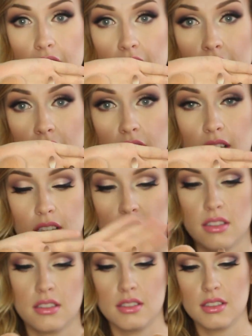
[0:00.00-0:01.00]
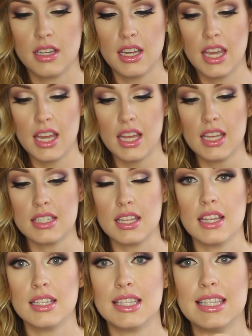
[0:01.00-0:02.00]
Like, it is
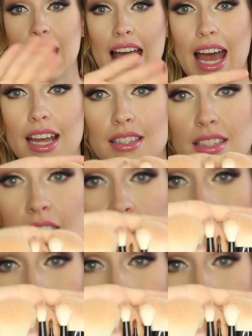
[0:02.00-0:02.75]
not